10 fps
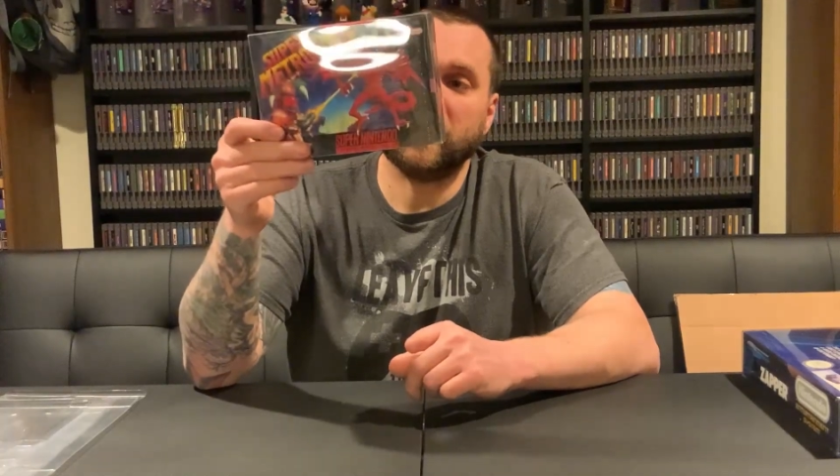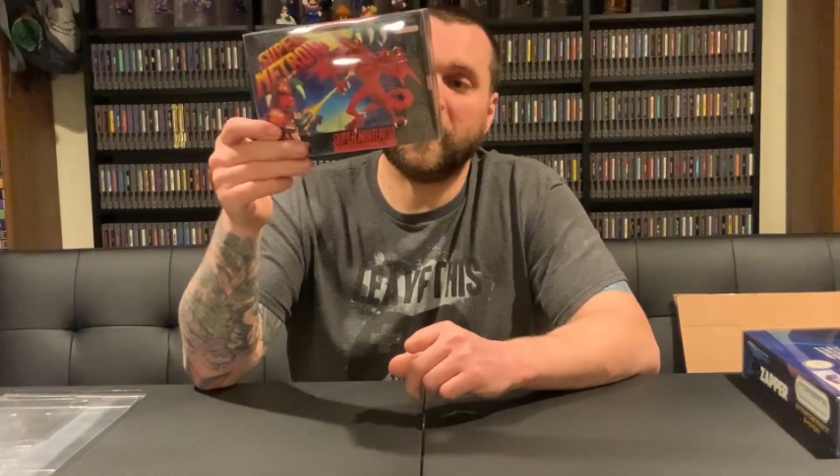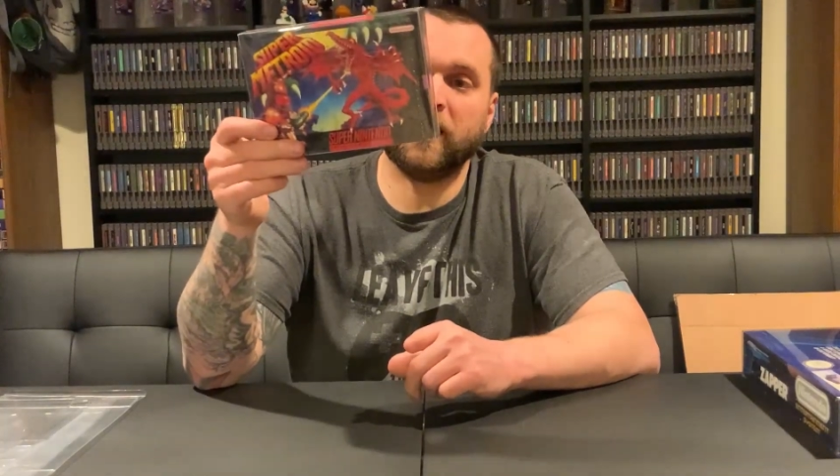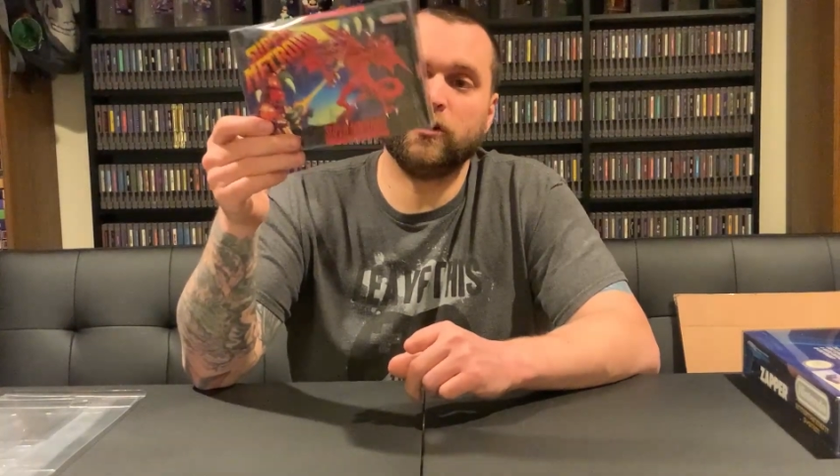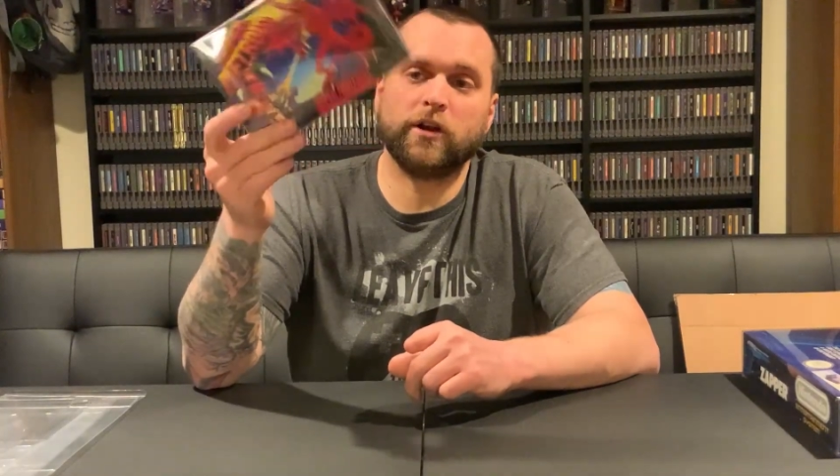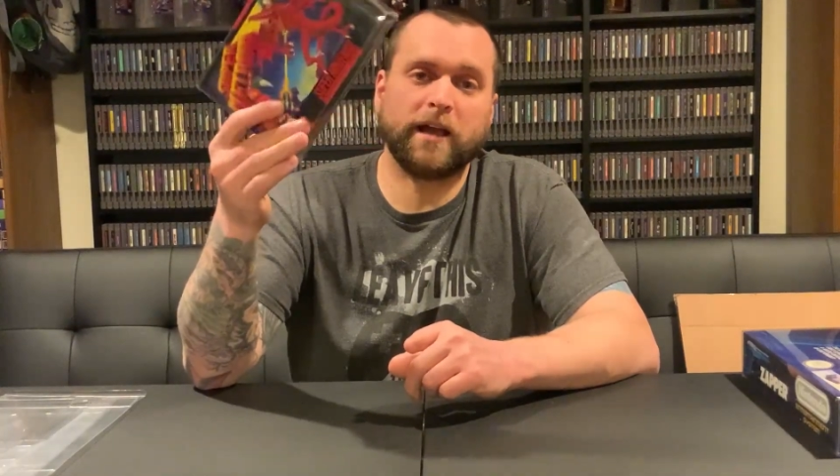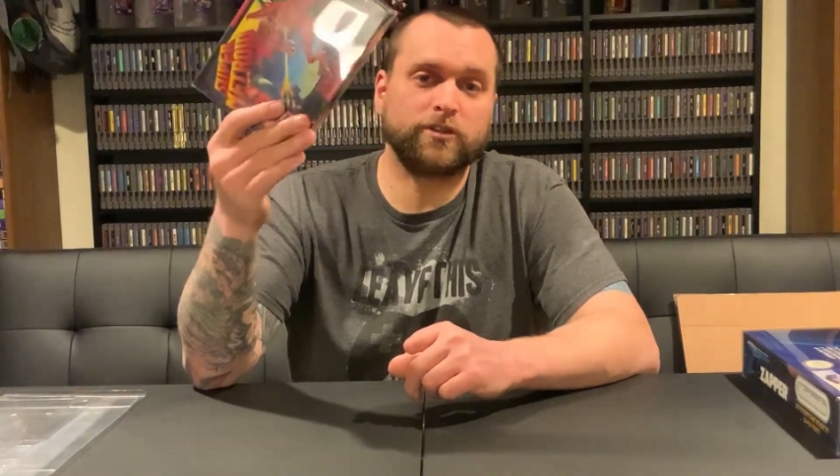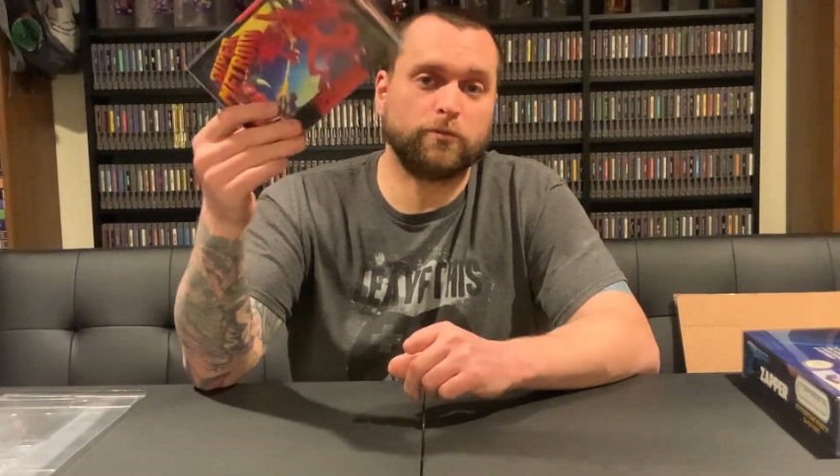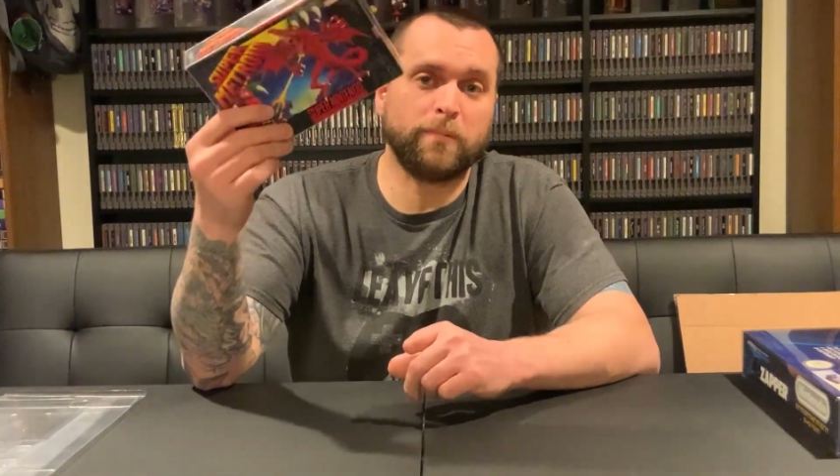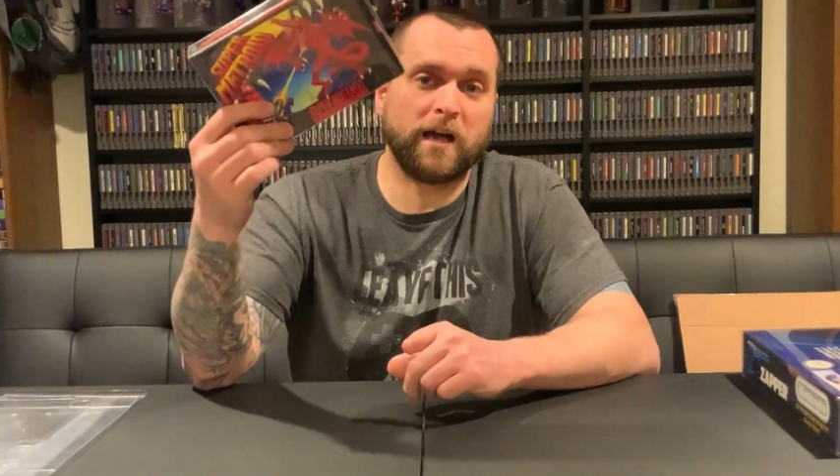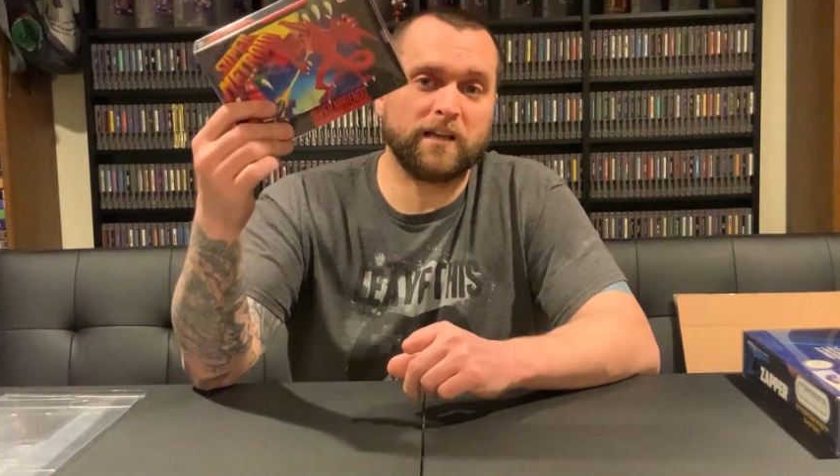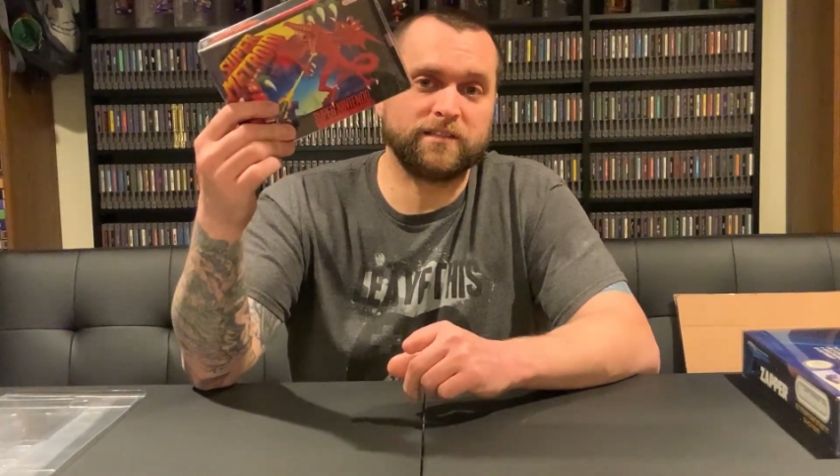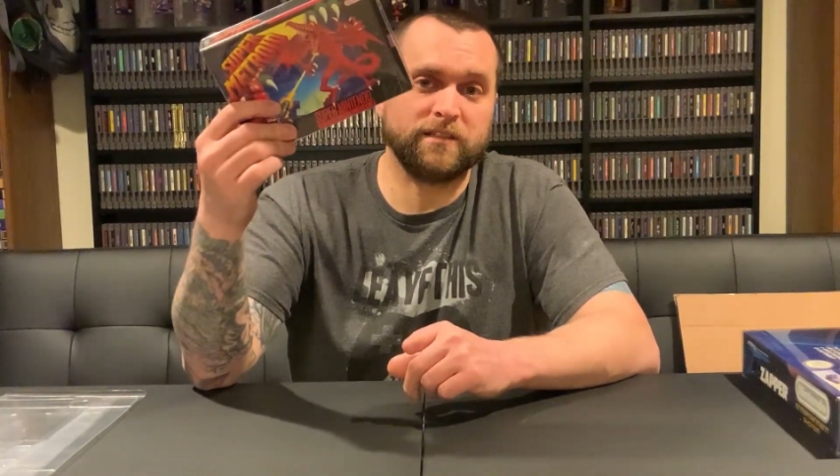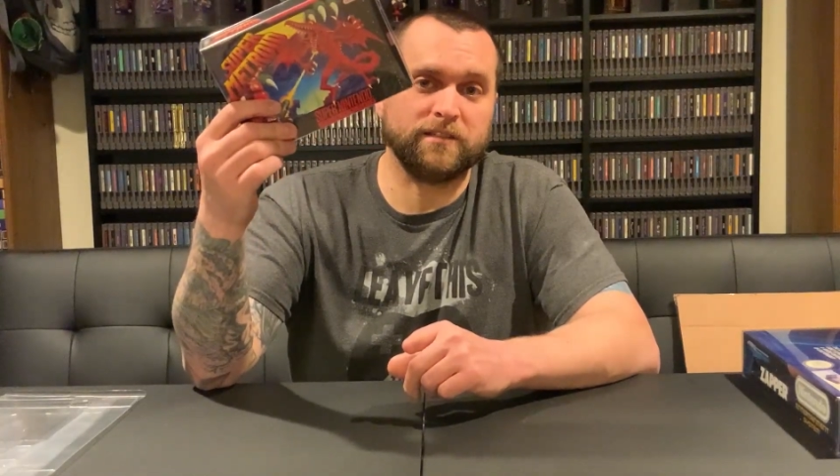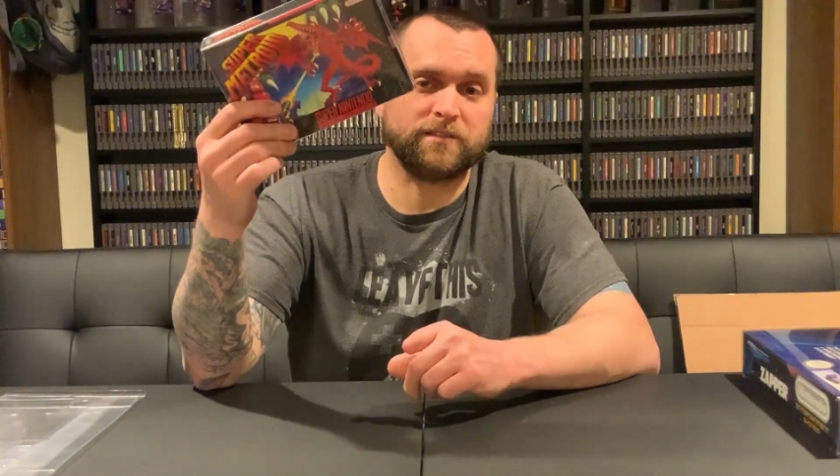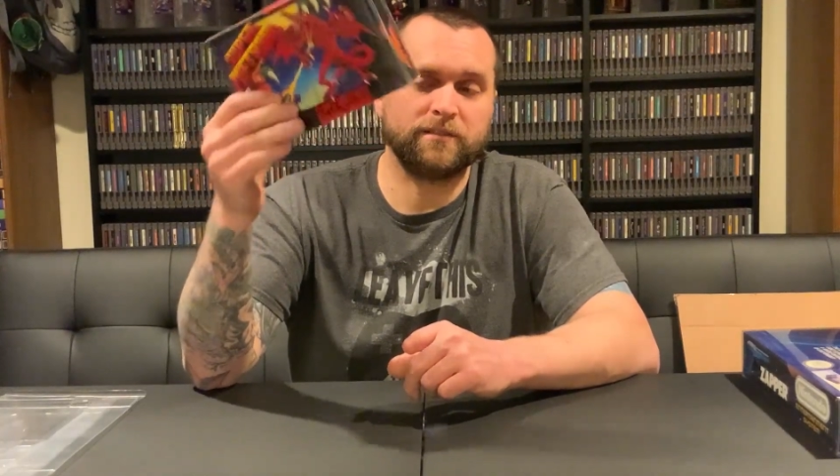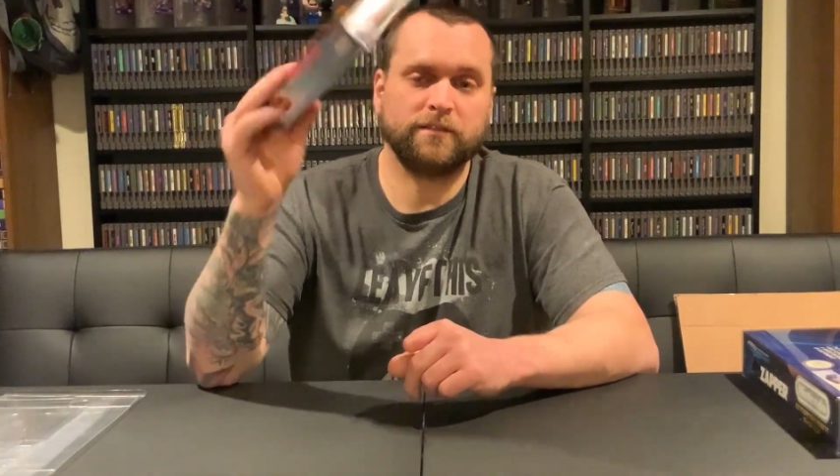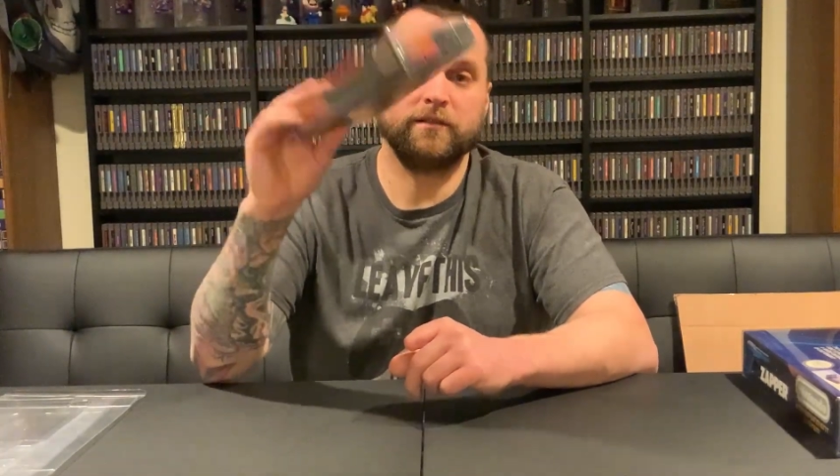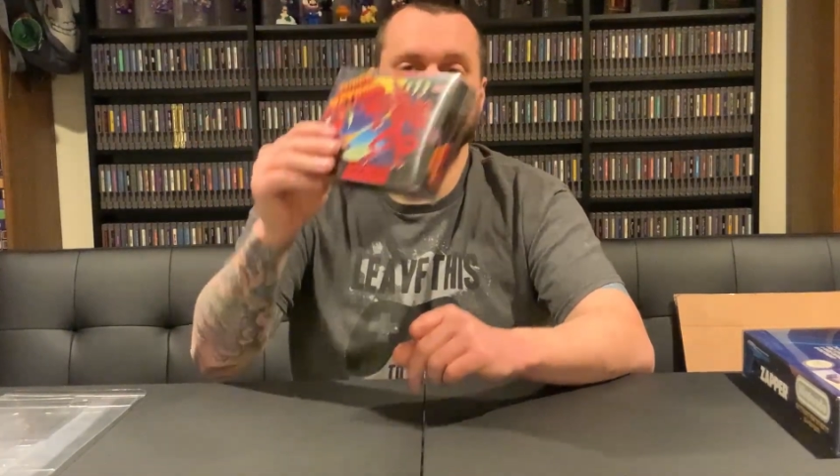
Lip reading: and your actual box is.